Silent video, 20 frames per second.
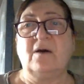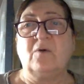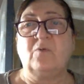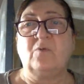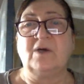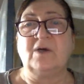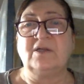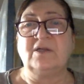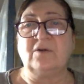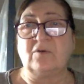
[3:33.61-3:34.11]

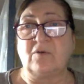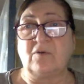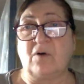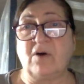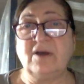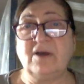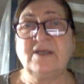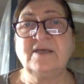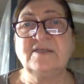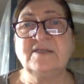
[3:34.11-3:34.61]
What our
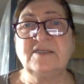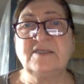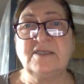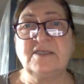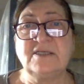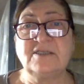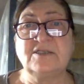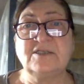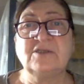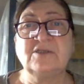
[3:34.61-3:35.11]
audience
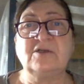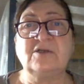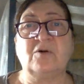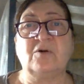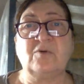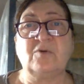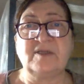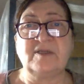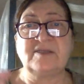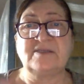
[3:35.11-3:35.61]
needs to
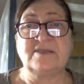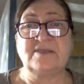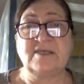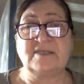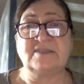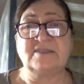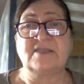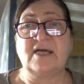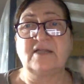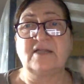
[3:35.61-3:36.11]
know
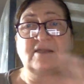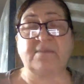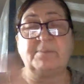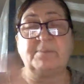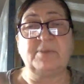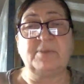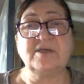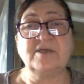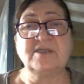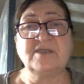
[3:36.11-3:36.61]
is that the
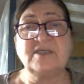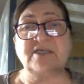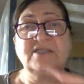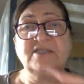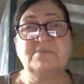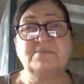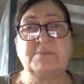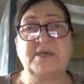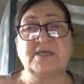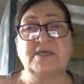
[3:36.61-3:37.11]
person
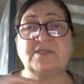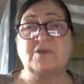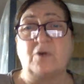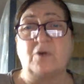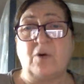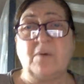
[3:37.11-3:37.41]
speaks